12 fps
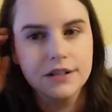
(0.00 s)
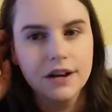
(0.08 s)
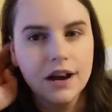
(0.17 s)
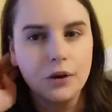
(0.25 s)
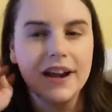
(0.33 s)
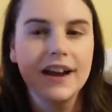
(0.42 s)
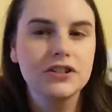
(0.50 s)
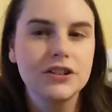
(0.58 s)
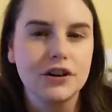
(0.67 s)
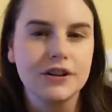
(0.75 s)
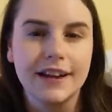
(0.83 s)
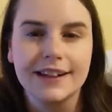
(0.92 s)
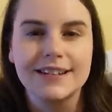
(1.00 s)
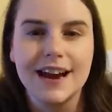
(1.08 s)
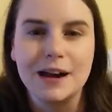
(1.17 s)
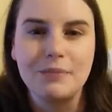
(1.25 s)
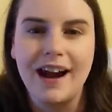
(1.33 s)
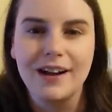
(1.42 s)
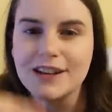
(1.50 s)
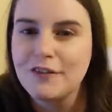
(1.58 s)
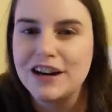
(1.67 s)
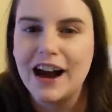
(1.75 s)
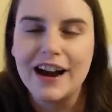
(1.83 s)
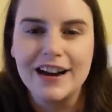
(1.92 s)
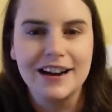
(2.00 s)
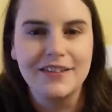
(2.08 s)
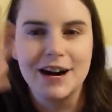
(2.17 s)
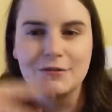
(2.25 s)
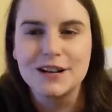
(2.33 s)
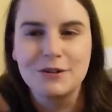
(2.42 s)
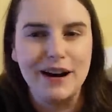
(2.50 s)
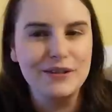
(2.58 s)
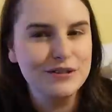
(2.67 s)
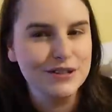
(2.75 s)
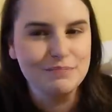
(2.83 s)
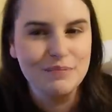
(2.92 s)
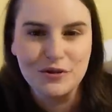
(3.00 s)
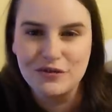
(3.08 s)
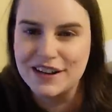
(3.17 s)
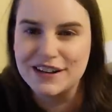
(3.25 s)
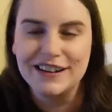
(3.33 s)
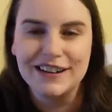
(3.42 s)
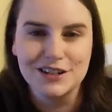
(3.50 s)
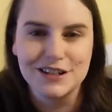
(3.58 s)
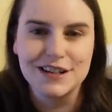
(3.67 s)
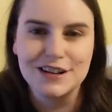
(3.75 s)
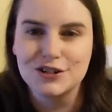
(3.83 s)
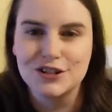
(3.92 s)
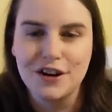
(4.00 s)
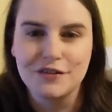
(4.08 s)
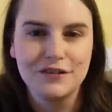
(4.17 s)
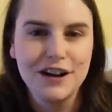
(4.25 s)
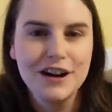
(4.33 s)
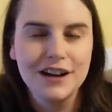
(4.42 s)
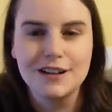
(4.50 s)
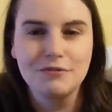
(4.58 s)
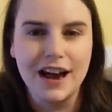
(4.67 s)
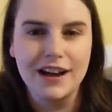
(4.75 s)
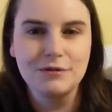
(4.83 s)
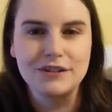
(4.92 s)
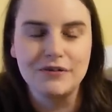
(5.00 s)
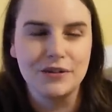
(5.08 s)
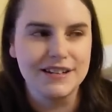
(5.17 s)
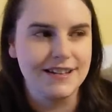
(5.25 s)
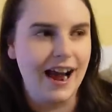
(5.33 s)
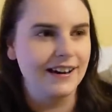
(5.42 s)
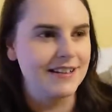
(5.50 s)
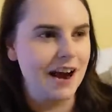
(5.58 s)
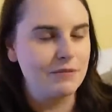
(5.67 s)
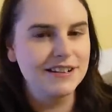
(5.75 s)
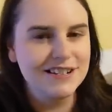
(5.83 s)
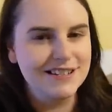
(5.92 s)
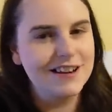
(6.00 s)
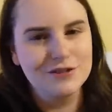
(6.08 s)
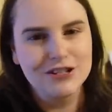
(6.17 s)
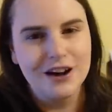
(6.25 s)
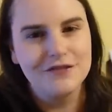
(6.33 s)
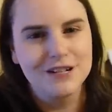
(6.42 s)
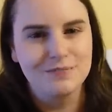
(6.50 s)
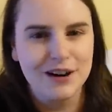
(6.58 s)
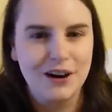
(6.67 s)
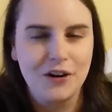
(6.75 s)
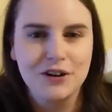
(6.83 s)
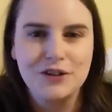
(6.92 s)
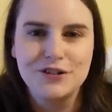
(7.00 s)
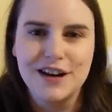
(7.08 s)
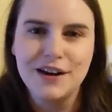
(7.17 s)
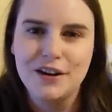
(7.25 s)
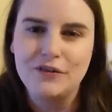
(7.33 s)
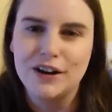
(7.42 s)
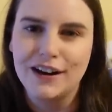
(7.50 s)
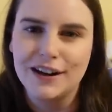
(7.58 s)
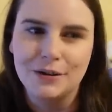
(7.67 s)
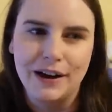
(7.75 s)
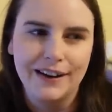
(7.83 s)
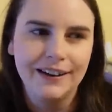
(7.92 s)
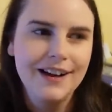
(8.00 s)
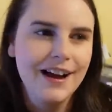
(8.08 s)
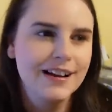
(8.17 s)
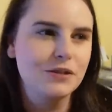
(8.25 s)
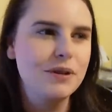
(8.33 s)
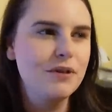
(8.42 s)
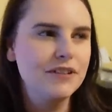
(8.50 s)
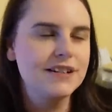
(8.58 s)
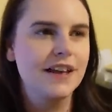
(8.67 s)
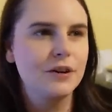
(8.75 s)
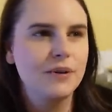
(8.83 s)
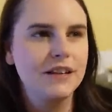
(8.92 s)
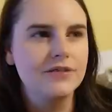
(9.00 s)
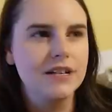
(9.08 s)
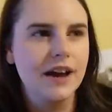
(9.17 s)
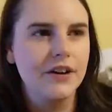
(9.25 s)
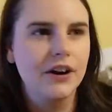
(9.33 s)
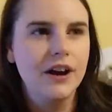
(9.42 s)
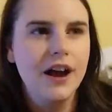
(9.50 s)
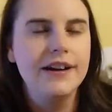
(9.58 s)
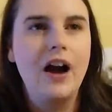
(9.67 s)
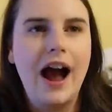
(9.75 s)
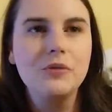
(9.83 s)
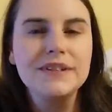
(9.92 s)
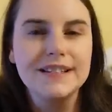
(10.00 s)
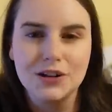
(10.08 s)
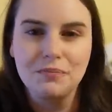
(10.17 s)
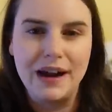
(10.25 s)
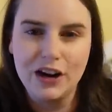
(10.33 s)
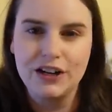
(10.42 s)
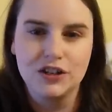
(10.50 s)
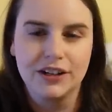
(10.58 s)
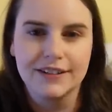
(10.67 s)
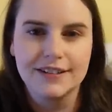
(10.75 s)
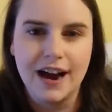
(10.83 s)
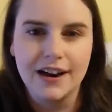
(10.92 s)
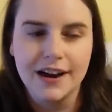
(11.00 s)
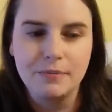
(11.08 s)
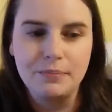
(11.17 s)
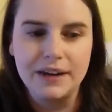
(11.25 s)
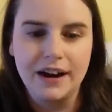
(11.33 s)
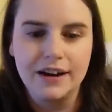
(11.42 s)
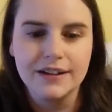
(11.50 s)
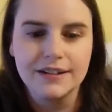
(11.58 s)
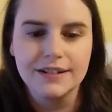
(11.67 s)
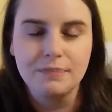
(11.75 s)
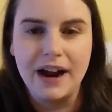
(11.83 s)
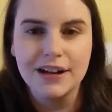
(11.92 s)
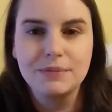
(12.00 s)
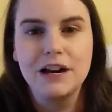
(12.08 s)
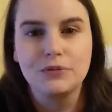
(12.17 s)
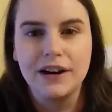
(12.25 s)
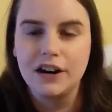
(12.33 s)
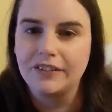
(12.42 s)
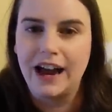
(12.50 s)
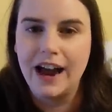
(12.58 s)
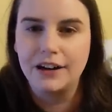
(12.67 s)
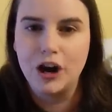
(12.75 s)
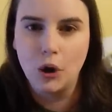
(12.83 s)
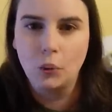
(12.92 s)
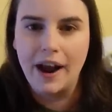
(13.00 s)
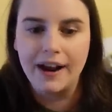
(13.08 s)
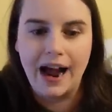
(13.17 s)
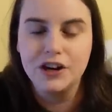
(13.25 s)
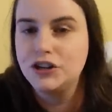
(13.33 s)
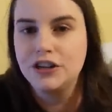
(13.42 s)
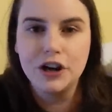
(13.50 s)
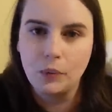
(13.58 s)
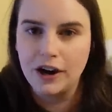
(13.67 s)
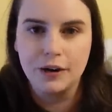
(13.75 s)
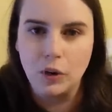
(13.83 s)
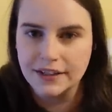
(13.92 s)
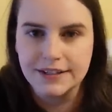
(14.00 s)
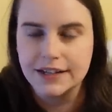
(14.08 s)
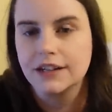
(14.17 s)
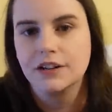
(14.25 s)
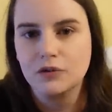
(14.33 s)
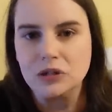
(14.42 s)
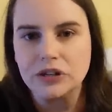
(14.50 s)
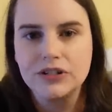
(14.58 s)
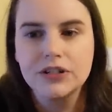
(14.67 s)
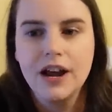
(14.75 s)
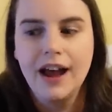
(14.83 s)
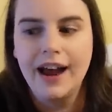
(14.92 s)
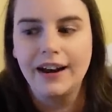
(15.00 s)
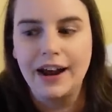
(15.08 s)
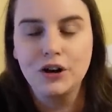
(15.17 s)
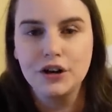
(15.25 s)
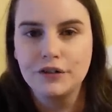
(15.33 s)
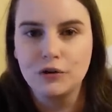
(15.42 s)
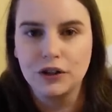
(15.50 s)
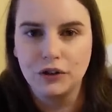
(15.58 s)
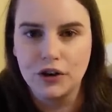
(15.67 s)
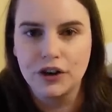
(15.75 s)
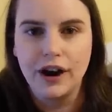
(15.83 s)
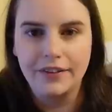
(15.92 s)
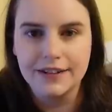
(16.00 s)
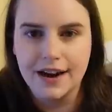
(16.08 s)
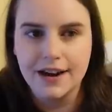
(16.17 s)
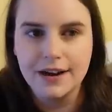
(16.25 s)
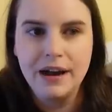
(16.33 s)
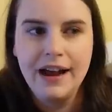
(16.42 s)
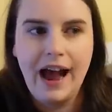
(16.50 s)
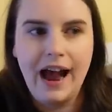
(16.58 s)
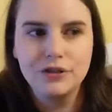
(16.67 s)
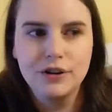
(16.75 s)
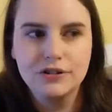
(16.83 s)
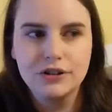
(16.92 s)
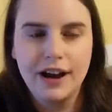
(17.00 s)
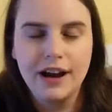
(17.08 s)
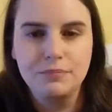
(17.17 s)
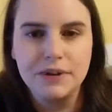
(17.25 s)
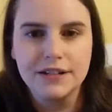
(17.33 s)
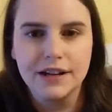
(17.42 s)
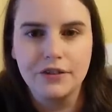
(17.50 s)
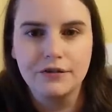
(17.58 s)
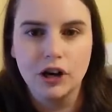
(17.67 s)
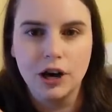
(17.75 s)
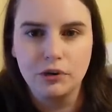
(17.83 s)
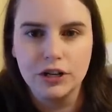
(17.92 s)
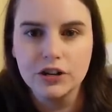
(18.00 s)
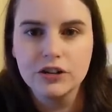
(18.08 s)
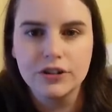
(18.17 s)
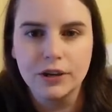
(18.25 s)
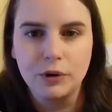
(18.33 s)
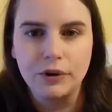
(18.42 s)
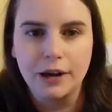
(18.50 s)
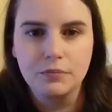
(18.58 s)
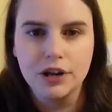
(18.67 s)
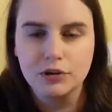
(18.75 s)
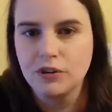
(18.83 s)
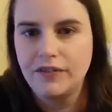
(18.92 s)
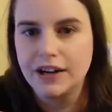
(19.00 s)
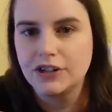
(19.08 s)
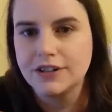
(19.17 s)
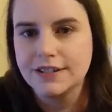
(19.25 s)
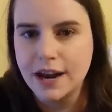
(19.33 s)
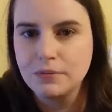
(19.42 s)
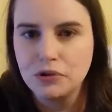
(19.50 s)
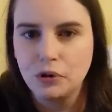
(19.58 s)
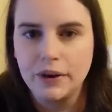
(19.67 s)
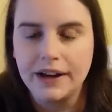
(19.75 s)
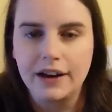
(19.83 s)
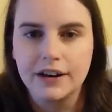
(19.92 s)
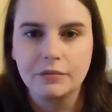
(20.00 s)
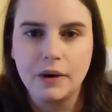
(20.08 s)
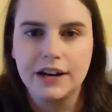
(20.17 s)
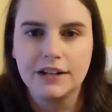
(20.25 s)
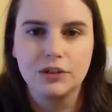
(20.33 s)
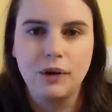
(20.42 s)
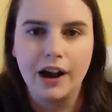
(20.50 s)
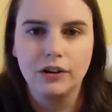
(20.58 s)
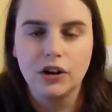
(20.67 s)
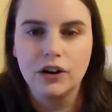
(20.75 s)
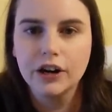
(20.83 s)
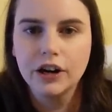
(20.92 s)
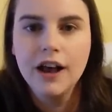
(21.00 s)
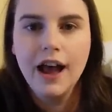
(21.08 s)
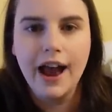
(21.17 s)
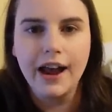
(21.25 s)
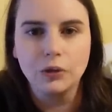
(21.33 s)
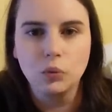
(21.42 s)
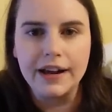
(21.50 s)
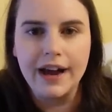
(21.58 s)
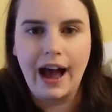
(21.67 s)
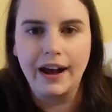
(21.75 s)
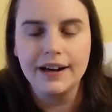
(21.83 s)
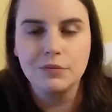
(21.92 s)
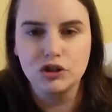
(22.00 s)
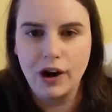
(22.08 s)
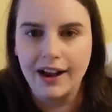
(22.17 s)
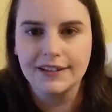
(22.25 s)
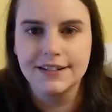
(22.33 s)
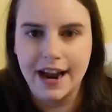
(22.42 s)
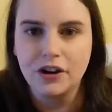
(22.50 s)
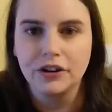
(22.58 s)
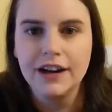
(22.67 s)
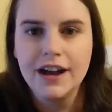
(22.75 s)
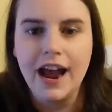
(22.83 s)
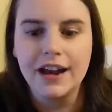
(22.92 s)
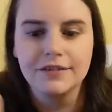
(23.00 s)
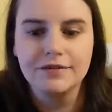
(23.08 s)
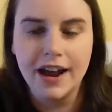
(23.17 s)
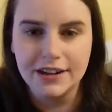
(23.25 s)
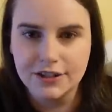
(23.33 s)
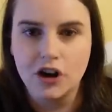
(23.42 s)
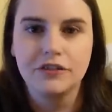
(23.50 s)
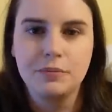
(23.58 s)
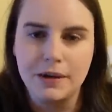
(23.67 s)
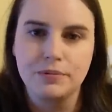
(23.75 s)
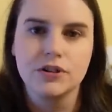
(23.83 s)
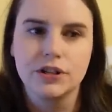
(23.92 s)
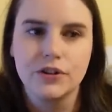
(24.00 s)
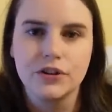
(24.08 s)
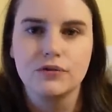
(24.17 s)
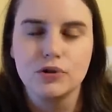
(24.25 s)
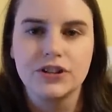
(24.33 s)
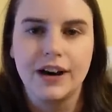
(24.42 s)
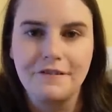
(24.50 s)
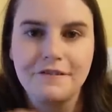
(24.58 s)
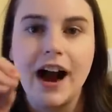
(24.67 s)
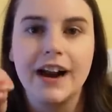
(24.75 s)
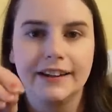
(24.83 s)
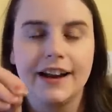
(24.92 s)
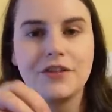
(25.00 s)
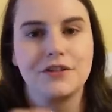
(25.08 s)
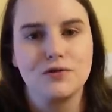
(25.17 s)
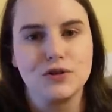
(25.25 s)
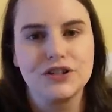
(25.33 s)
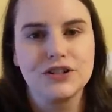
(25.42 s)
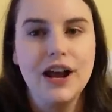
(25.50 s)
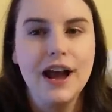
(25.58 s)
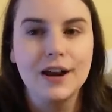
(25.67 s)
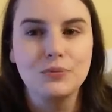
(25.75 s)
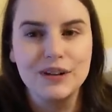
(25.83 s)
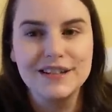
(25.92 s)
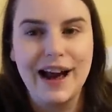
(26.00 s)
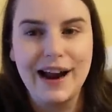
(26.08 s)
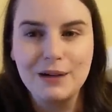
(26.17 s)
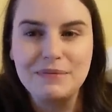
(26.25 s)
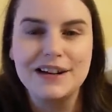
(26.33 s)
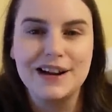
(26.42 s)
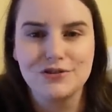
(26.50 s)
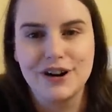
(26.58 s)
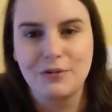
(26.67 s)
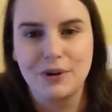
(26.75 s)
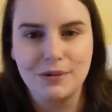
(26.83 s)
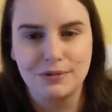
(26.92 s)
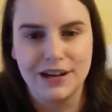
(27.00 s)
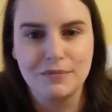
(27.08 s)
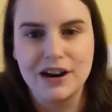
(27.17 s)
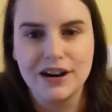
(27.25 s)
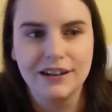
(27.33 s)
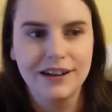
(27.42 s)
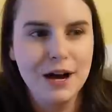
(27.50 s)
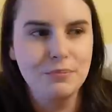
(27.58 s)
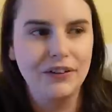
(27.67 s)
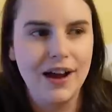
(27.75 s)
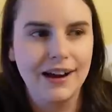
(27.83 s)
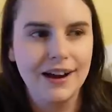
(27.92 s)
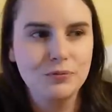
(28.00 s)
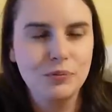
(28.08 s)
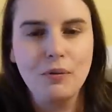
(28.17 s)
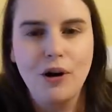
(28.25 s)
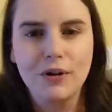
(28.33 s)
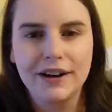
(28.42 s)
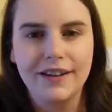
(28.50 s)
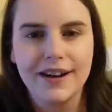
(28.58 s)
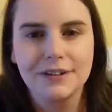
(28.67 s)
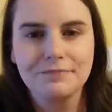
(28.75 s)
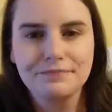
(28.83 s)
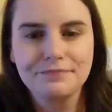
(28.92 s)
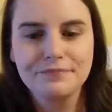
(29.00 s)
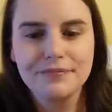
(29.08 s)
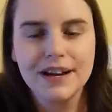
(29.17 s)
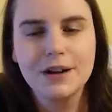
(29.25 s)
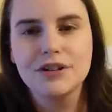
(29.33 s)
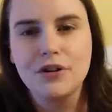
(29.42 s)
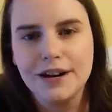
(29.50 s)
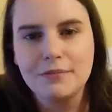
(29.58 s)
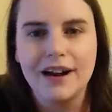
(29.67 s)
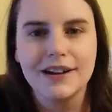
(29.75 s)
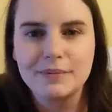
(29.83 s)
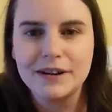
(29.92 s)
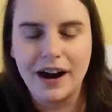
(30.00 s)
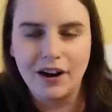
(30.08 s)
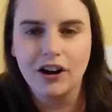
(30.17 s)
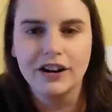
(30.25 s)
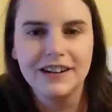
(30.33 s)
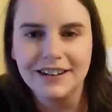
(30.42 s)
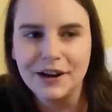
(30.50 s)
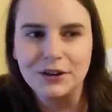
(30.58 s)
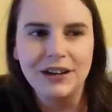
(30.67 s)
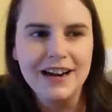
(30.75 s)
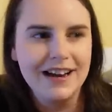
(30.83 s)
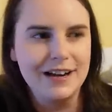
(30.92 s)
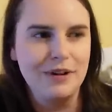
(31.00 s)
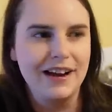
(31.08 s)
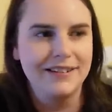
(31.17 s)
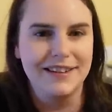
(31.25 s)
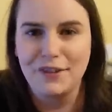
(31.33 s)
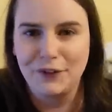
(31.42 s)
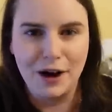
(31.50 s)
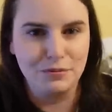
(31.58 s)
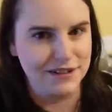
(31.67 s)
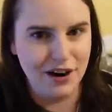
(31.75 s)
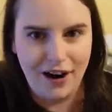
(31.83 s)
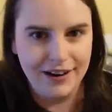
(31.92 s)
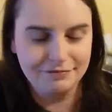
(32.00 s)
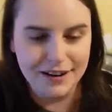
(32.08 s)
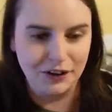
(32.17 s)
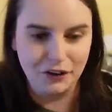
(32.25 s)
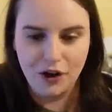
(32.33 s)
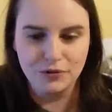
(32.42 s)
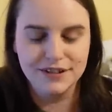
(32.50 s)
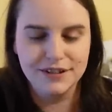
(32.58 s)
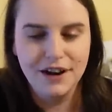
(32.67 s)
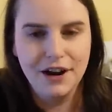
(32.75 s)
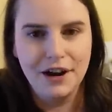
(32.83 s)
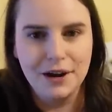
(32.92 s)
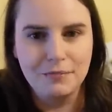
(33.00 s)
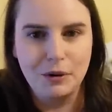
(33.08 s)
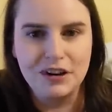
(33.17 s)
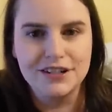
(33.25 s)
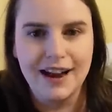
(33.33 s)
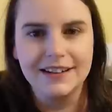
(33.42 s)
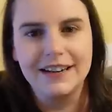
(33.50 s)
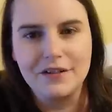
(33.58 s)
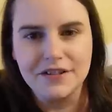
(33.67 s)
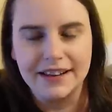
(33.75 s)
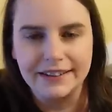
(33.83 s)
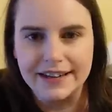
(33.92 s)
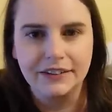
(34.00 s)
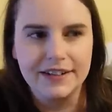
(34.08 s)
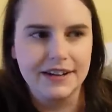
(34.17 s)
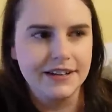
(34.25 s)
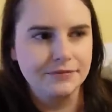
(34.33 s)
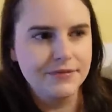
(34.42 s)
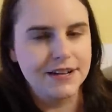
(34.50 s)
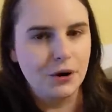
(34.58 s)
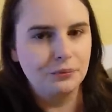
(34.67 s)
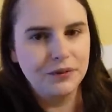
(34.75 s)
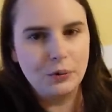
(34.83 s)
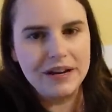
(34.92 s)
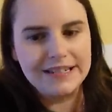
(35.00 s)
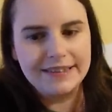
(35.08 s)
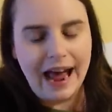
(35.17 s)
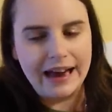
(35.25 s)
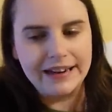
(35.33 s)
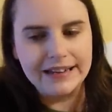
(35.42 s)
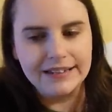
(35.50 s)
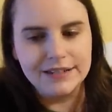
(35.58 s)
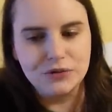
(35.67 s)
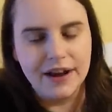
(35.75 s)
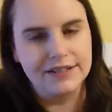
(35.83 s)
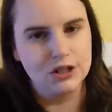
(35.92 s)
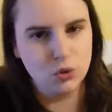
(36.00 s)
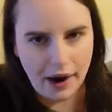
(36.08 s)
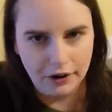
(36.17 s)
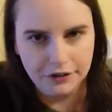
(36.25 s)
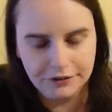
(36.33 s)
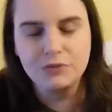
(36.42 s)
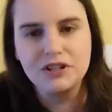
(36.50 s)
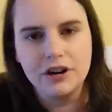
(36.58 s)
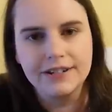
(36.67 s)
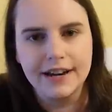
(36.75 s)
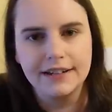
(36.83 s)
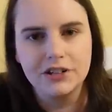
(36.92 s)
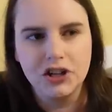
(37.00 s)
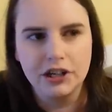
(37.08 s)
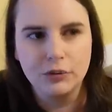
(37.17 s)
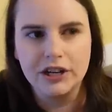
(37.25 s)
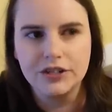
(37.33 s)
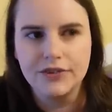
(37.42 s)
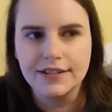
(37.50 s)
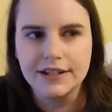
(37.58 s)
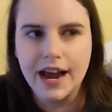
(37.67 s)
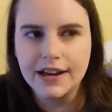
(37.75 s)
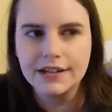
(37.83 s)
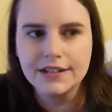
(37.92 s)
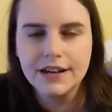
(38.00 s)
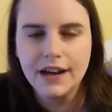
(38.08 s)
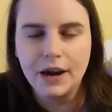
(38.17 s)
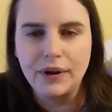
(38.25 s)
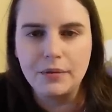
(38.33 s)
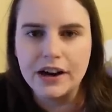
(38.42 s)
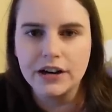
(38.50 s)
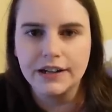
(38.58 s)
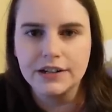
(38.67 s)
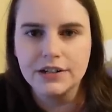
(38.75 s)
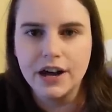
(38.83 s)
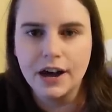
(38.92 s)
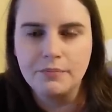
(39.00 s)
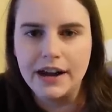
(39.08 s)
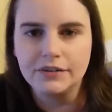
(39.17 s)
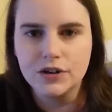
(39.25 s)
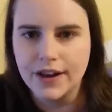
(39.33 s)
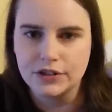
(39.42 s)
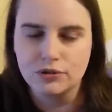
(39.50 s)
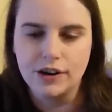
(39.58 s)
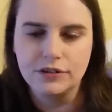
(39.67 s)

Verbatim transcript: Well, he actually started like staying at my house every night, and then I was like, why don't you just move in and just get your stuff? Because he was at he was living with his dad at the time. I was like, just get your stuff and just bring it all over here. You stay here every night anyway. So we moved in together and we lived together. Now I was still married during this time because my husband had ran off and I had no way. I didn't know where he was to get a divorce, and I couldn't afford a lawyer at the time. After Andrew and I had been together for a couple years and we were like much more financially stable, we got enough money to hire a lawyer and we had him tracked down and, and served papers for the divorce. And I finally got the divorce. And once that happened, Andrew and I were able to get married. But like, we were already like, he was already my husband in my heart, you know, it, and the other guy was not even close. Um, but we just had to get everything legally done. So we did that in 2012. We started dating in January 2008 and we got married in uh, May of 2012.